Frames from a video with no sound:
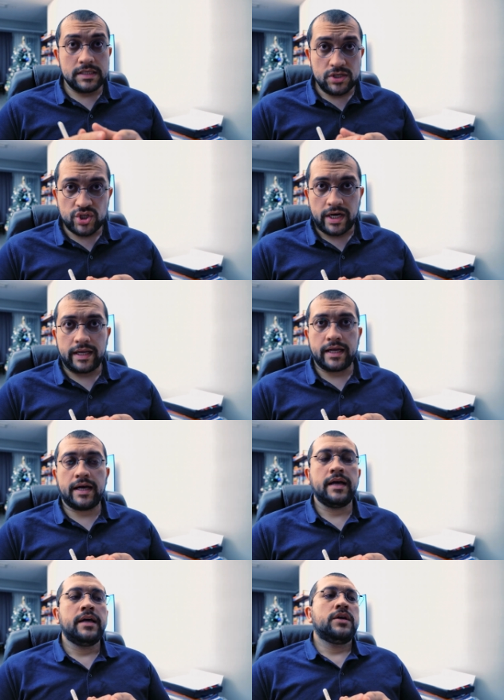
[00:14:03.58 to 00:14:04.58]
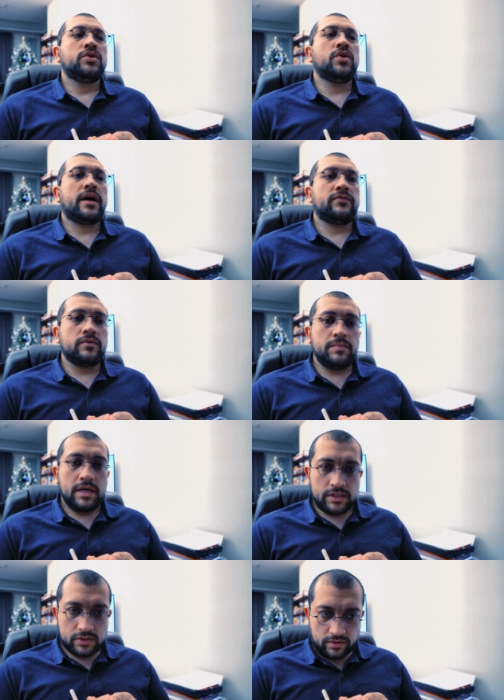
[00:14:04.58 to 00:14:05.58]
in China, you have to
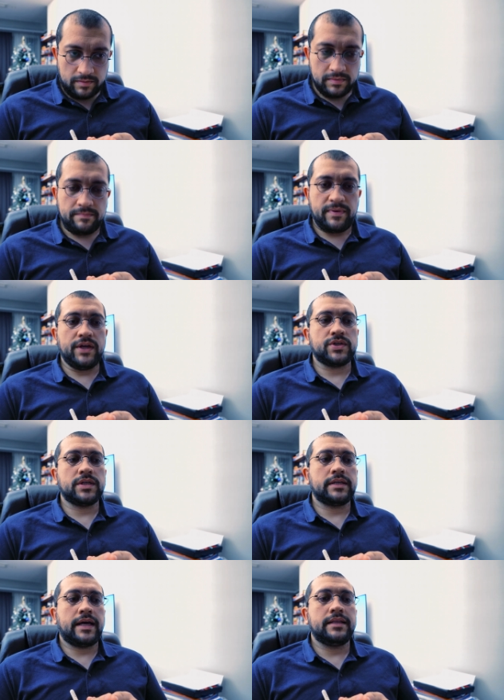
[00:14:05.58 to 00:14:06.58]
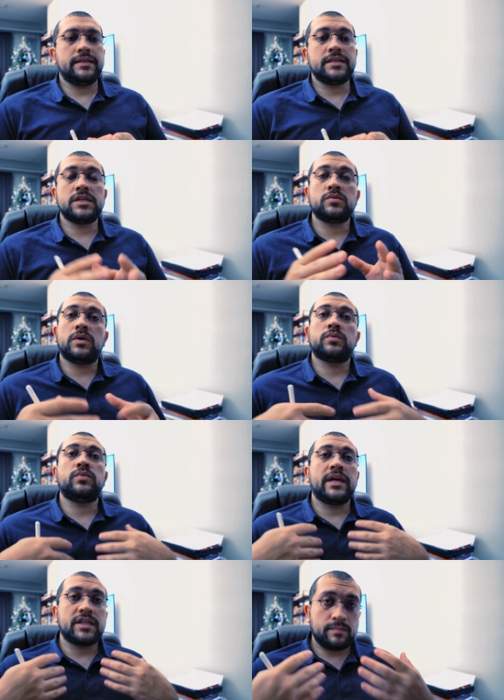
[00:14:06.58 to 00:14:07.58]
be extremely patient, and this is what
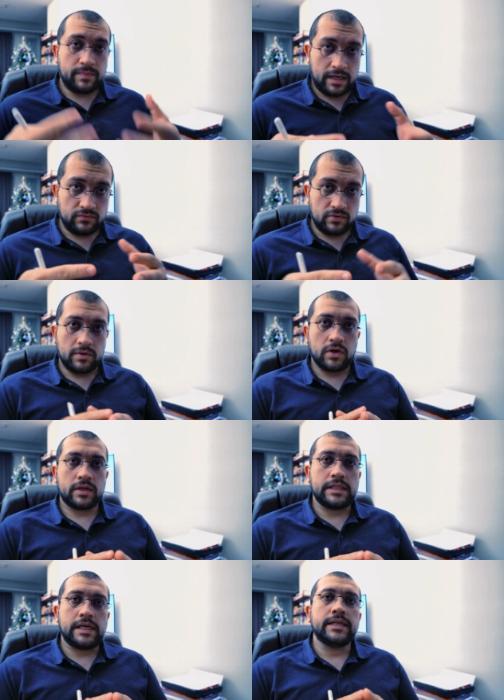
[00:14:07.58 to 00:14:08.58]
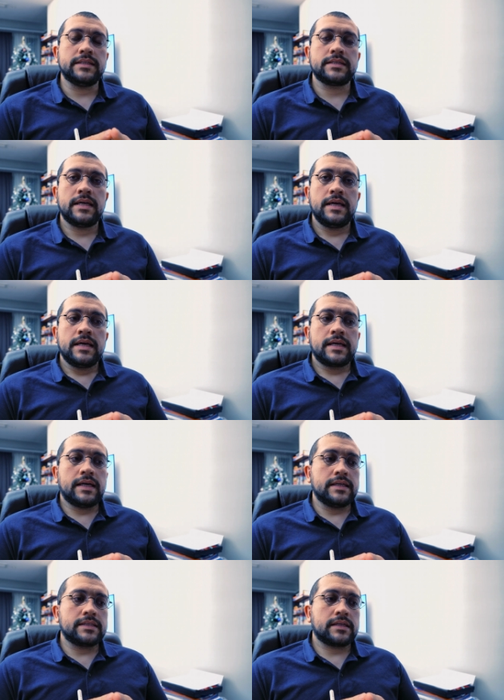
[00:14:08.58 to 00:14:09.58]
we expect from our clients.
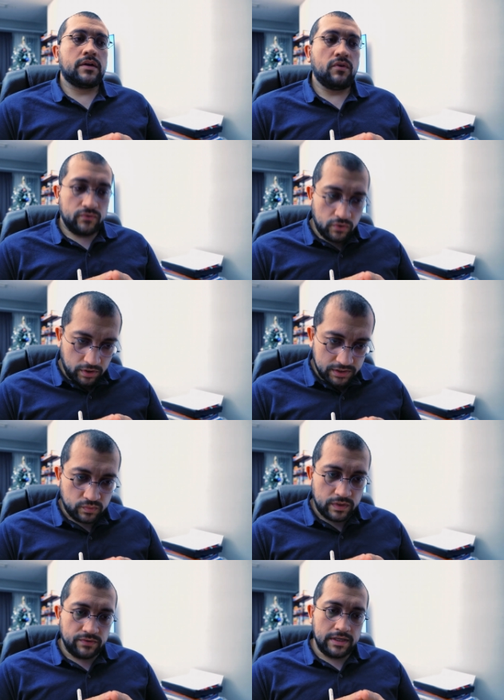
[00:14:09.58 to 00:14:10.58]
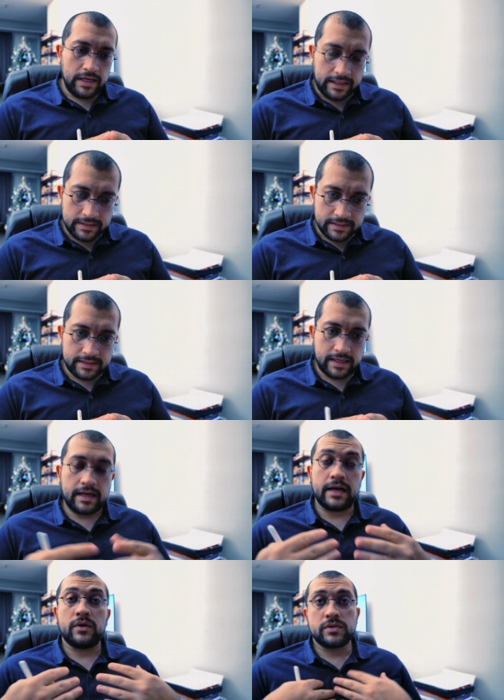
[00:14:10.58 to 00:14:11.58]
Because of course we really understand.
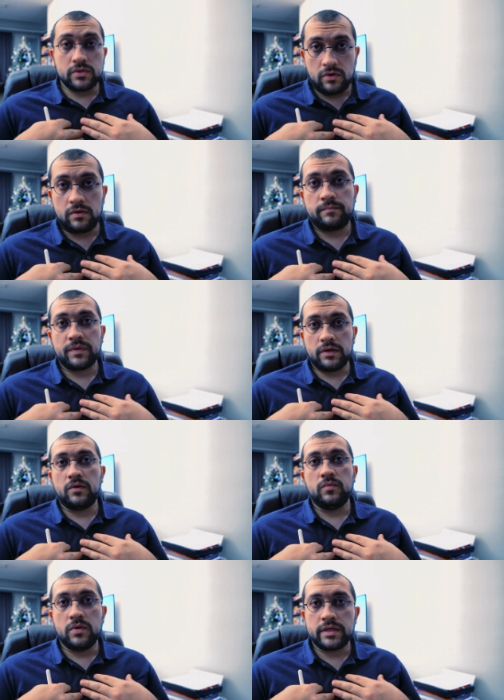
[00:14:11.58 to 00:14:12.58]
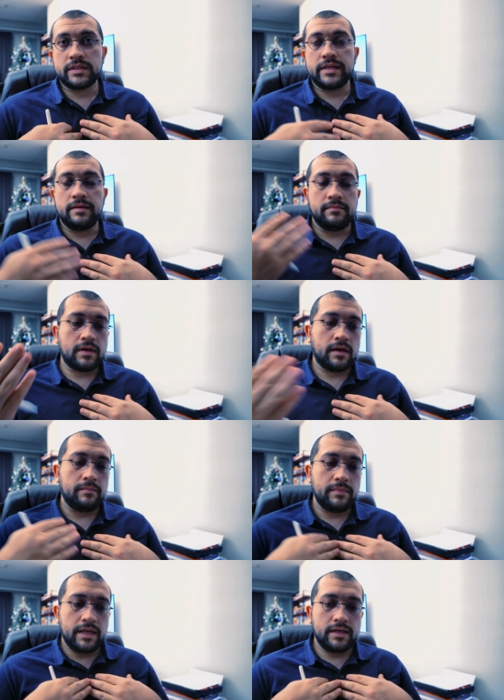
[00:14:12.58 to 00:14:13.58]
I also worked in
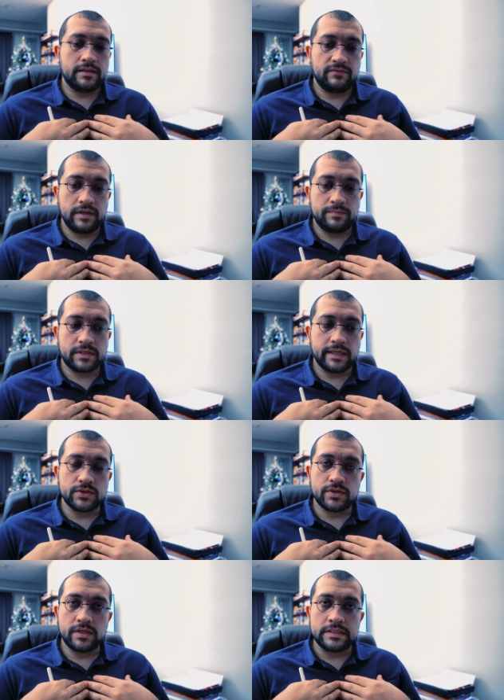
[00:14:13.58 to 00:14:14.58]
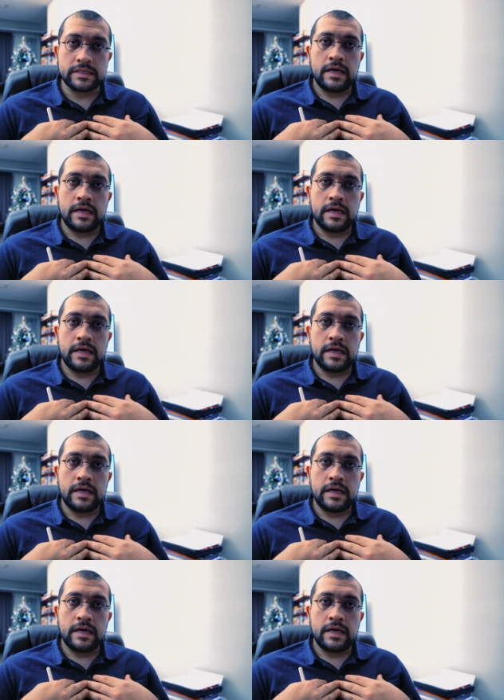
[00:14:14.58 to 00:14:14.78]
many developed countries.